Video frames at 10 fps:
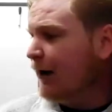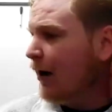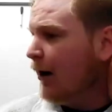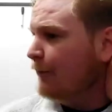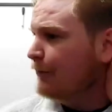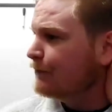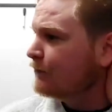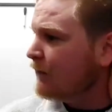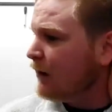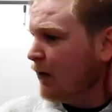
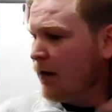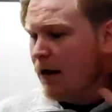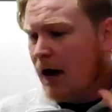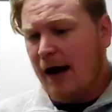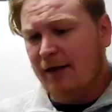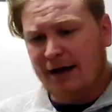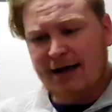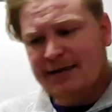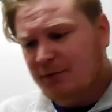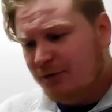Like I
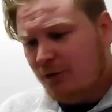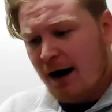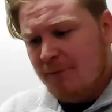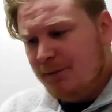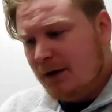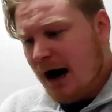said before,